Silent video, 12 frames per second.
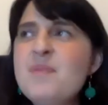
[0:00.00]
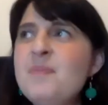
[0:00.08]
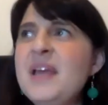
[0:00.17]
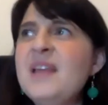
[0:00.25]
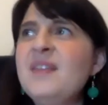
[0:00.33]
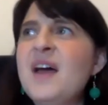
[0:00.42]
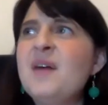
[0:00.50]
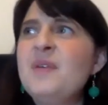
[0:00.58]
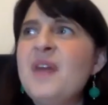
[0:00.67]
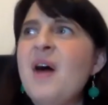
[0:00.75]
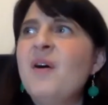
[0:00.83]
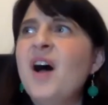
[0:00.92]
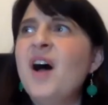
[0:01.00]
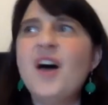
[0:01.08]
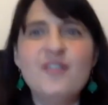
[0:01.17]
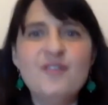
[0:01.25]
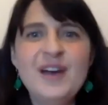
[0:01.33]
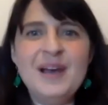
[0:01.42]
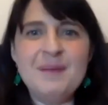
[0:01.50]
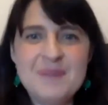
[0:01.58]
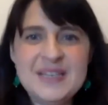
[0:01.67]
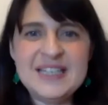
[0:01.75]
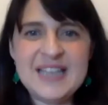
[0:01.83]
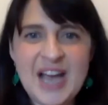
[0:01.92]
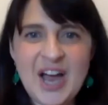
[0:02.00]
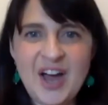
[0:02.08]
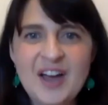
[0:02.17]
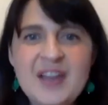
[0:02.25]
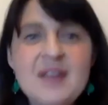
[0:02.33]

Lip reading: being there without her and really missing her.